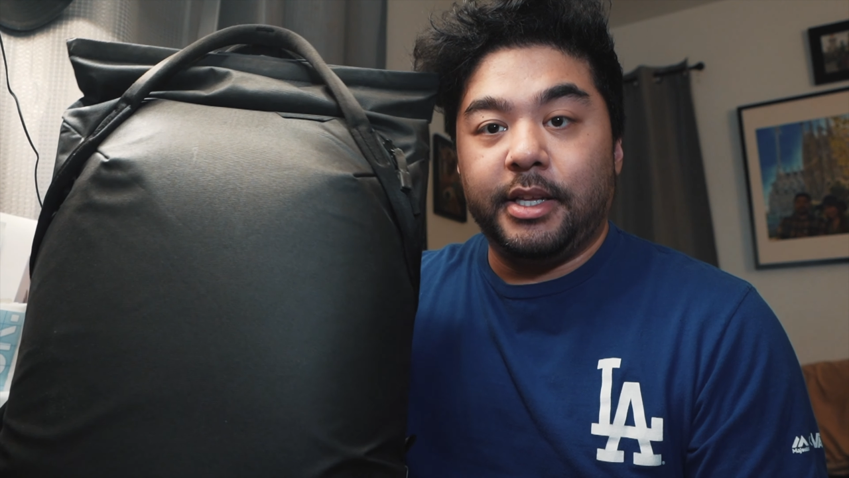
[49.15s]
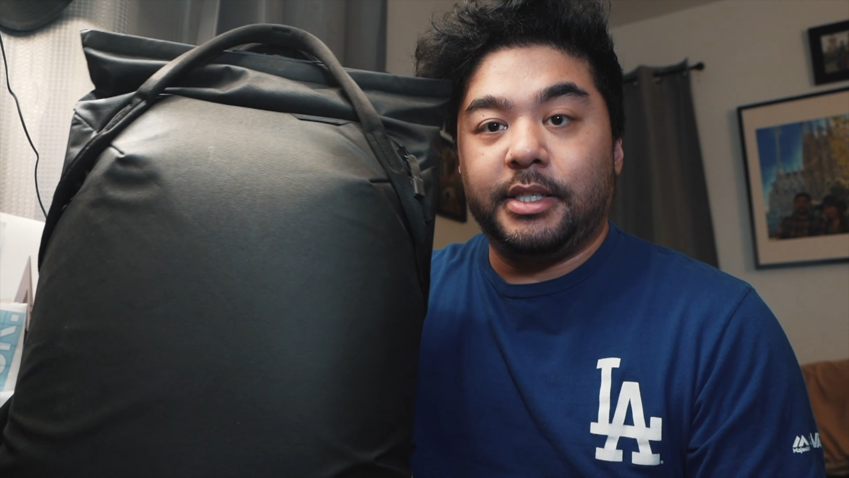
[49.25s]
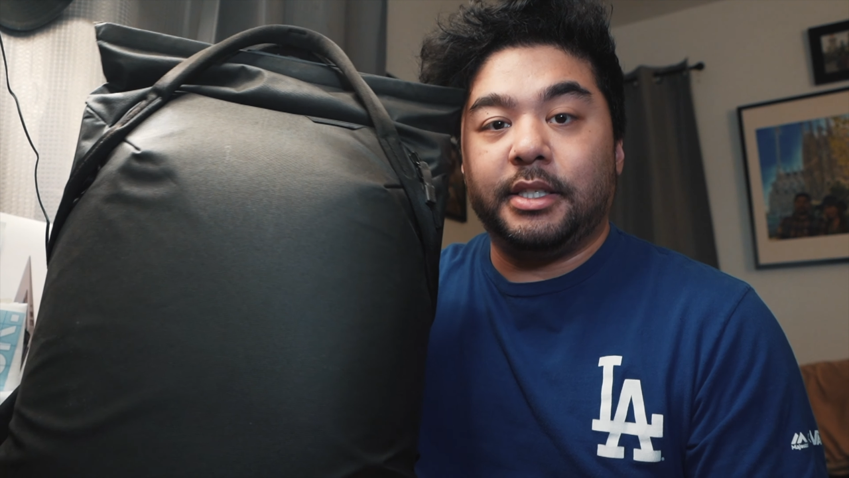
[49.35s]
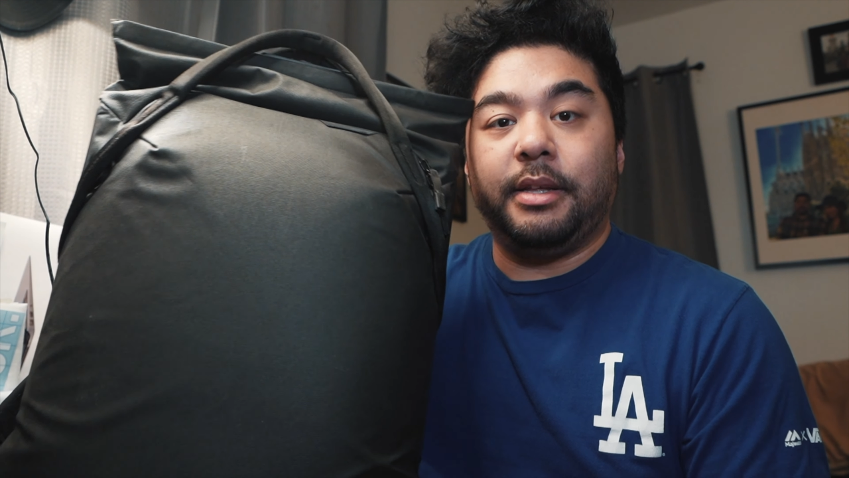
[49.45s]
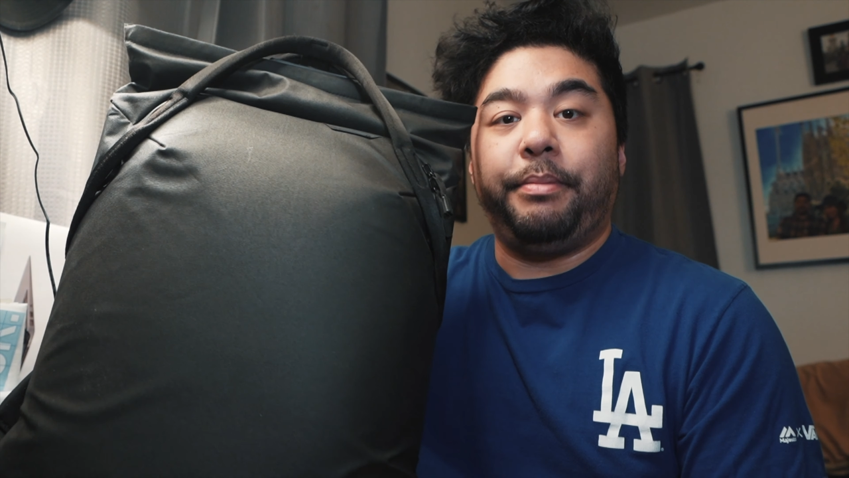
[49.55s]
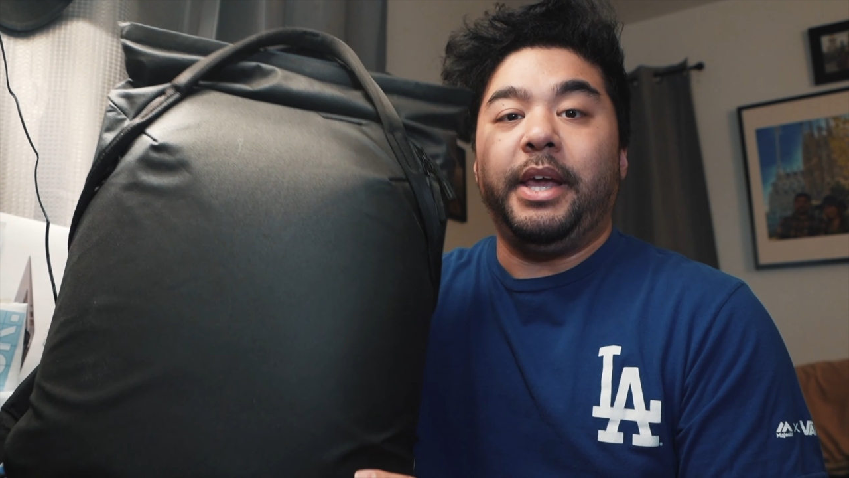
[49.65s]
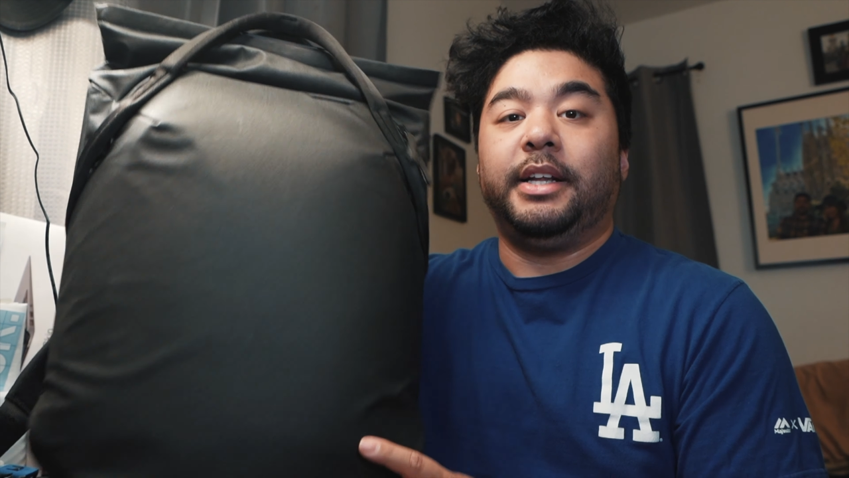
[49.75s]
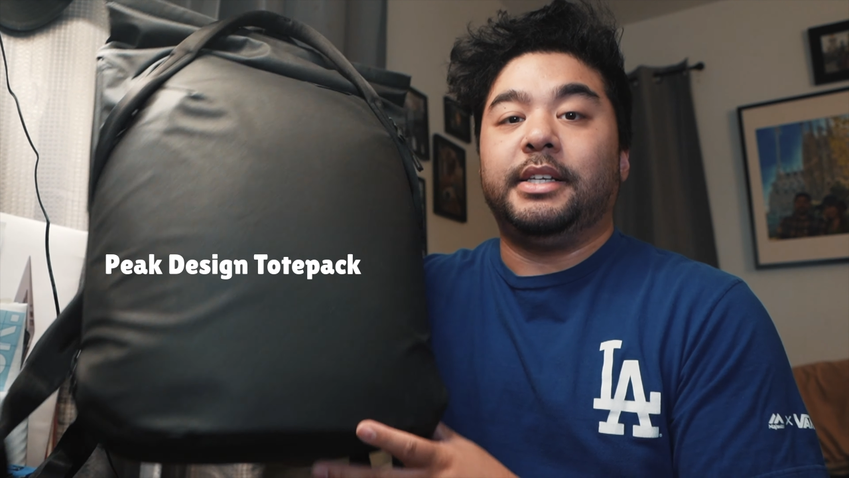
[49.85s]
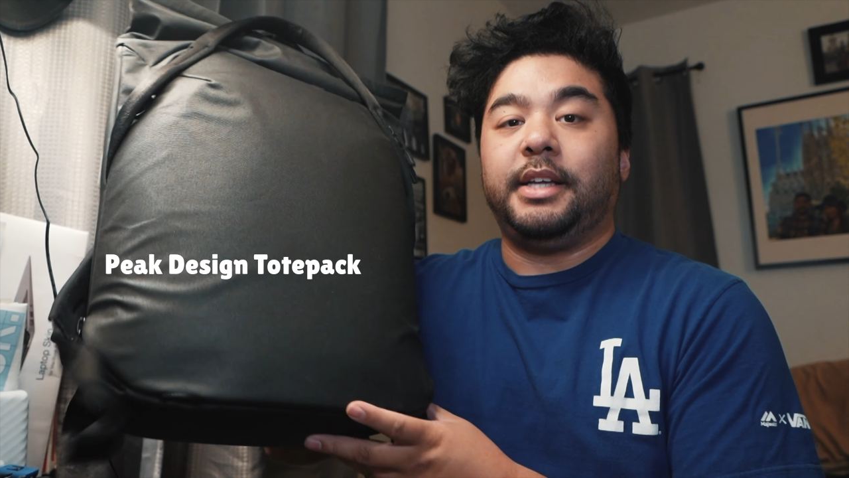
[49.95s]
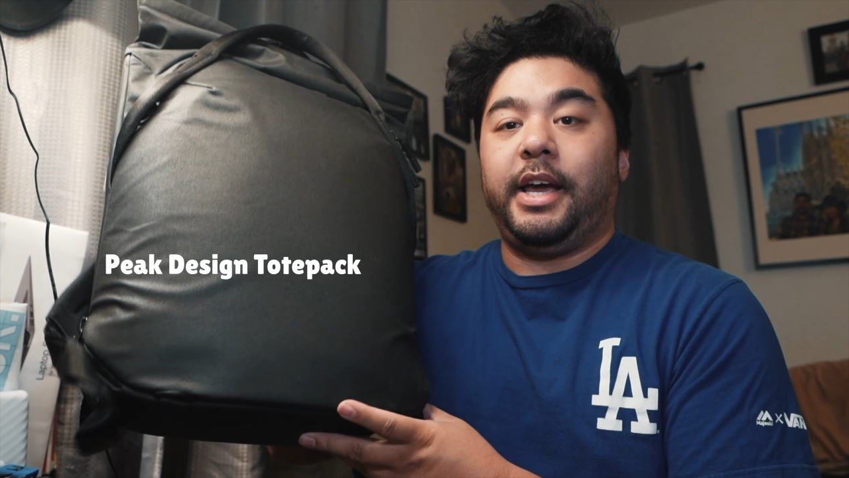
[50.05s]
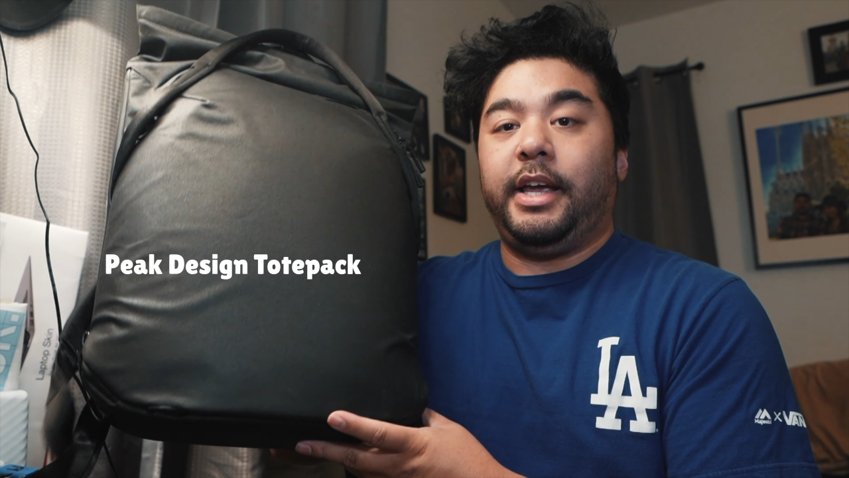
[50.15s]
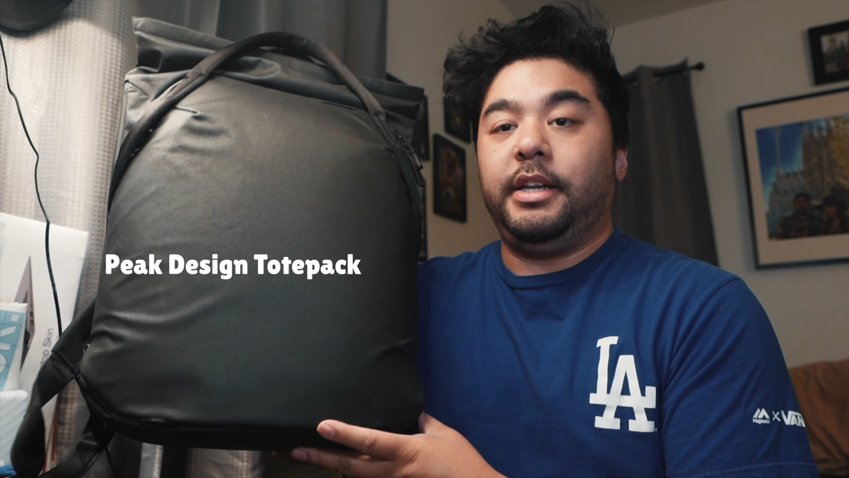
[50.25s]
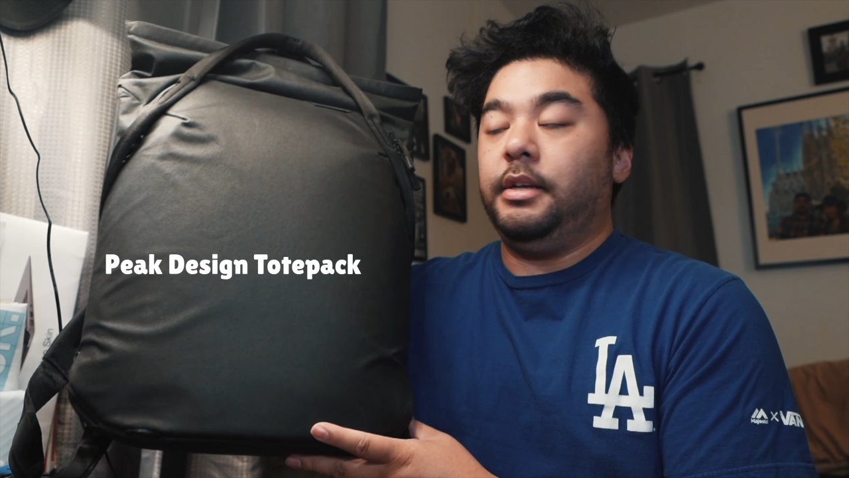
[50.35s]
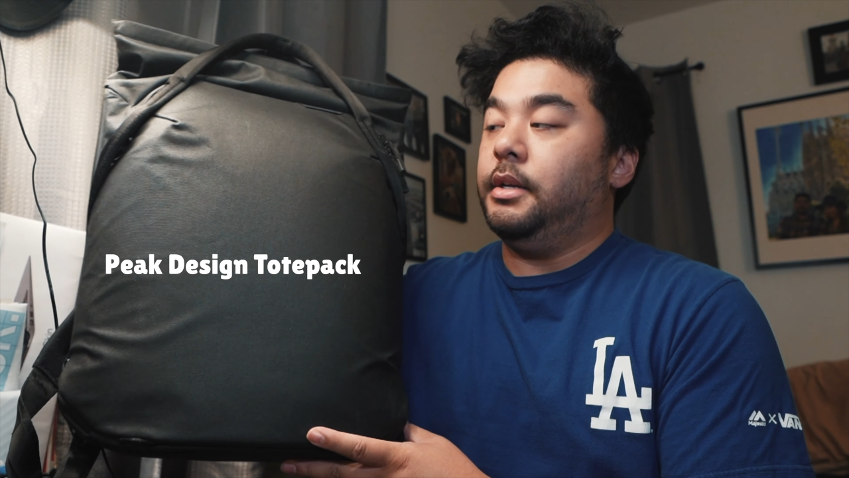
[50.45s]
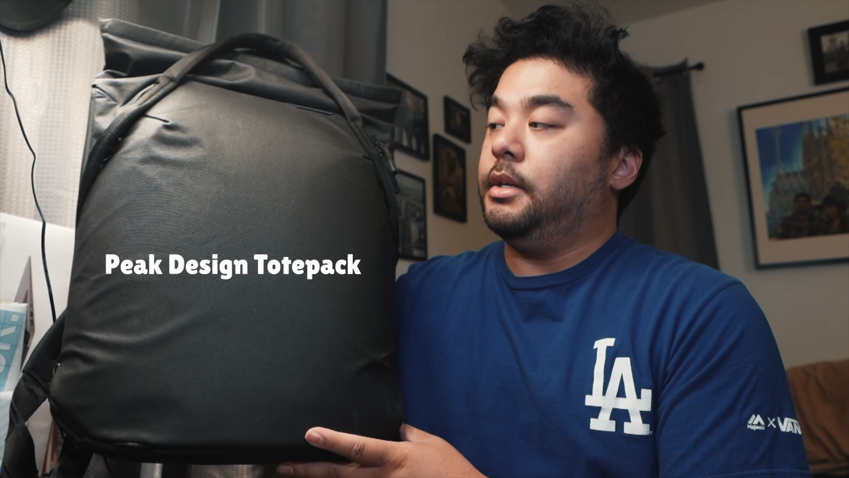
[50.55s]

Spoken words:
This is the Peak Design